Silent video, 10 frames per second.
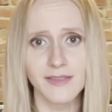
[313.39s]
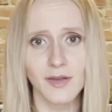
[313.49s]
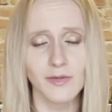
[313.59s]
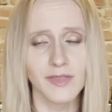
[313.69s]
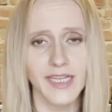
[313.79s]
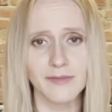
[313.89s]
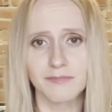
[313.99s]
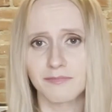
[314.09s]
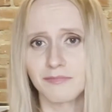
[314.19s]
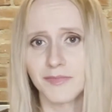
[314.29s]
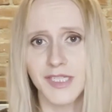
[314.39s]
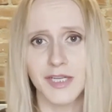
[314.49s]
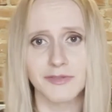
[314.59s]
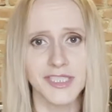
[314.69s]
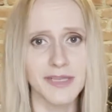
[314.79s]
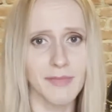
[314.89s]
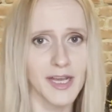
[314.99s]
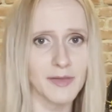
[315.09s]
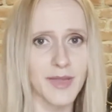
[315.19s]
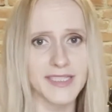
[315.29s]
So like, sheet
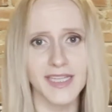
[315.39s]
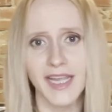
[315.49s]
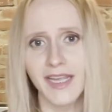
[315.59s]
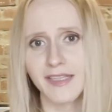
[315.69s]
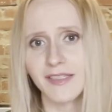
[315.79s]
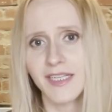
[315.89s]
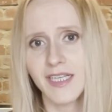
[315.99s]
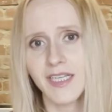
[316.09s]
metal bending and,